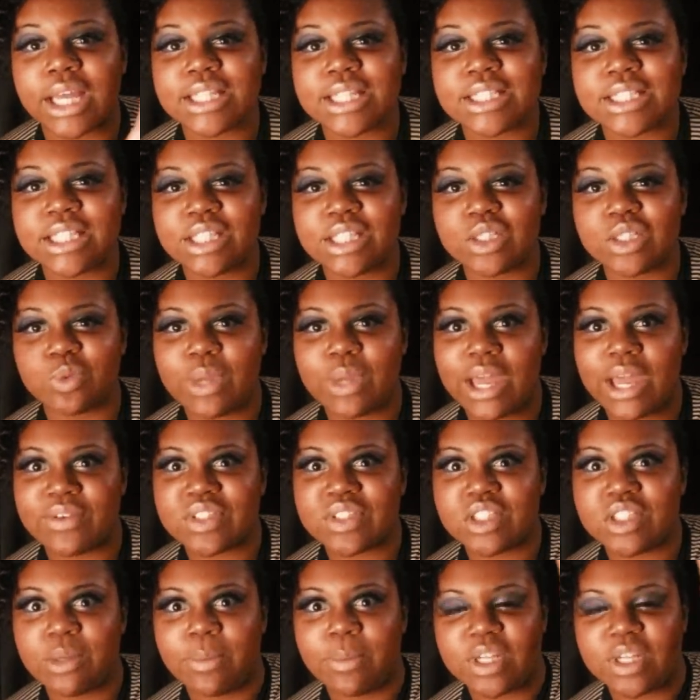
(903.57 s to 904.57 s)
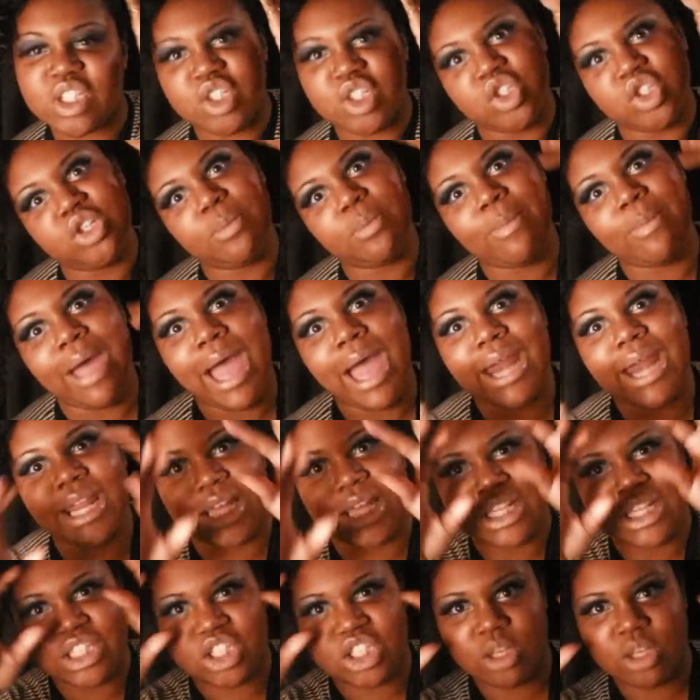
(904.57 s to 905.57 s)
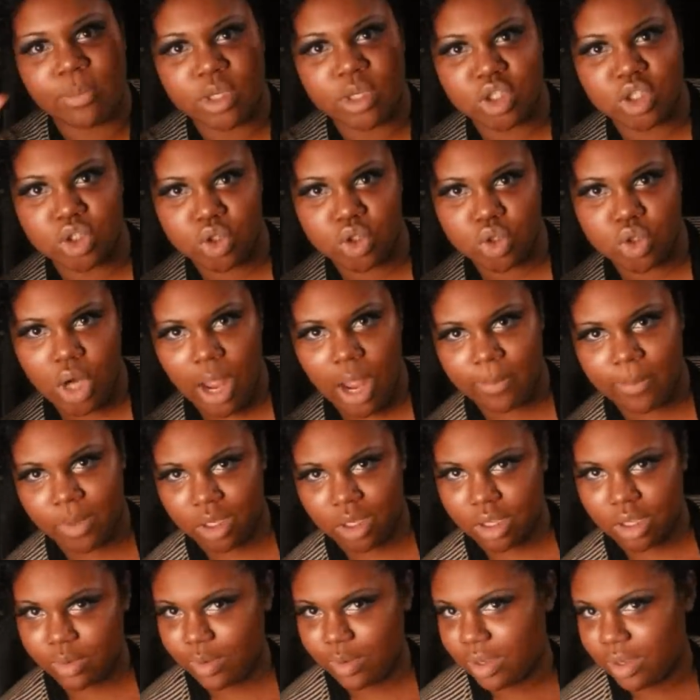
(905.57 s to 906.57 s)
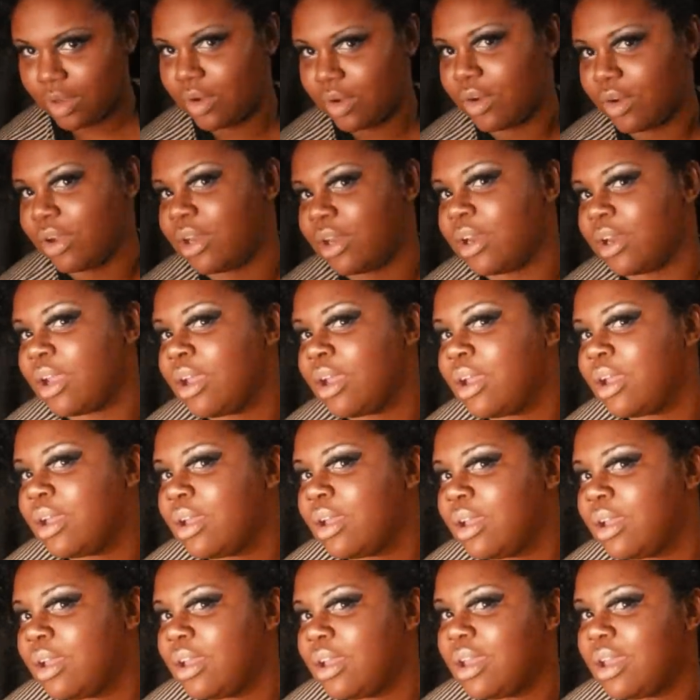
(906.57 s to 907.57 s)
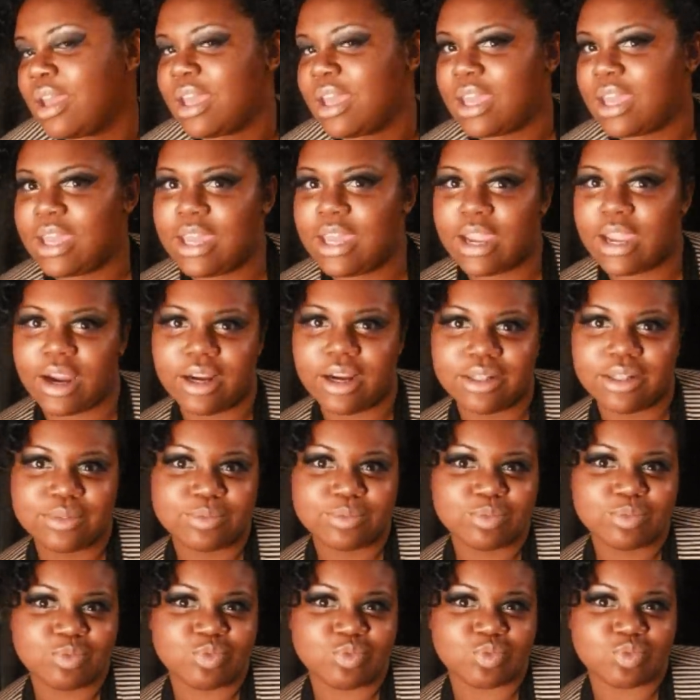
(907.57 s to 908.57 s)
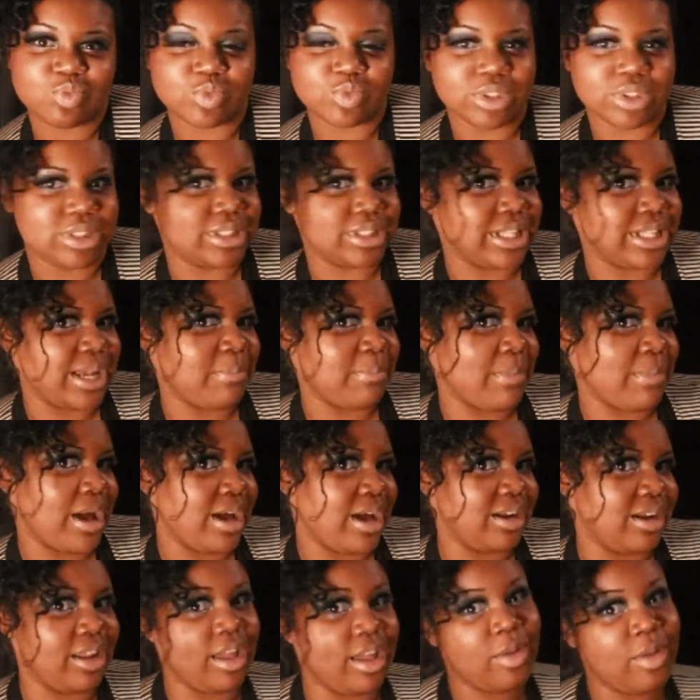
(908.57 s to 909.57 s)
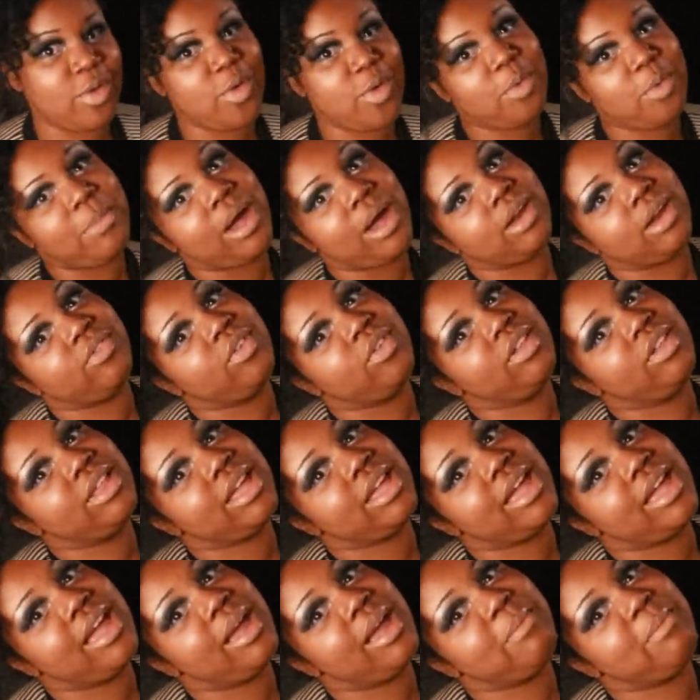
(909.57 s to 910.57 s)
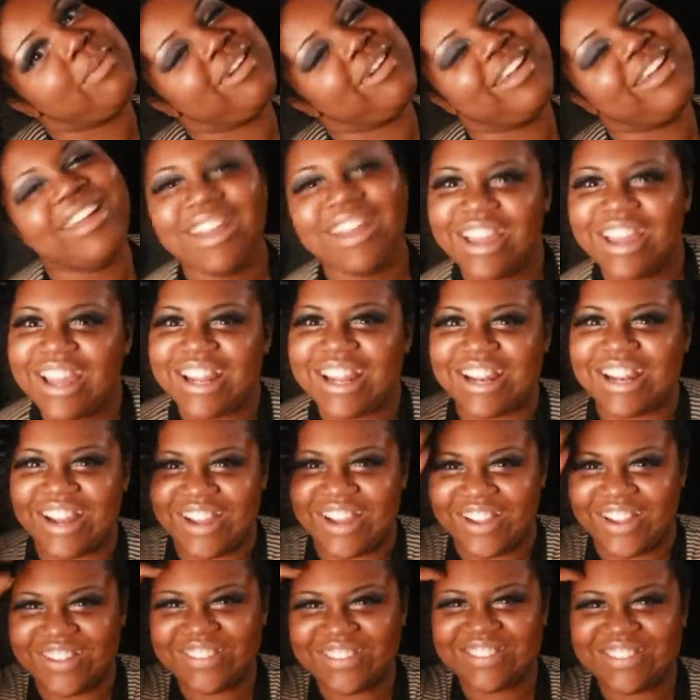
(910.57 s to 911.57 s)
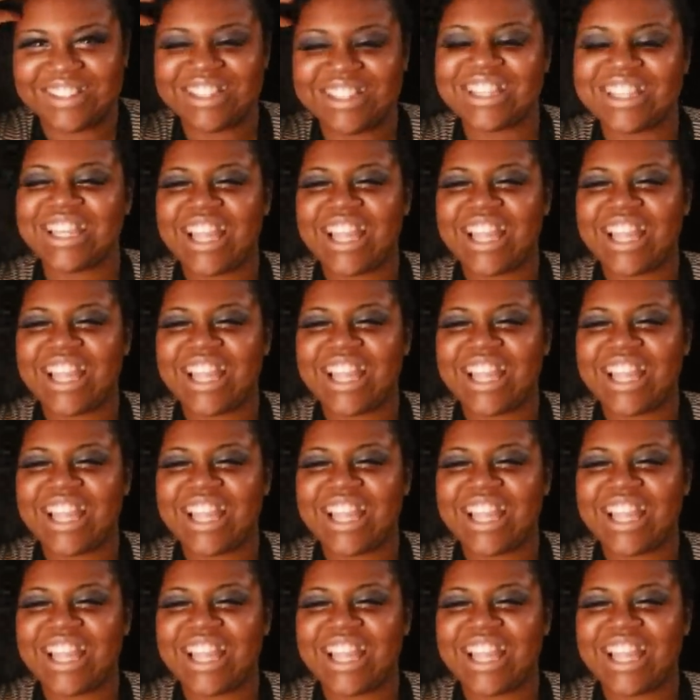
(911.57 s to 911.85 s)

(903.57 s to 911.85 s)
because since we have so much dramatic and so much drama going on here, it's like modeling. Ooh, model for the camera. No.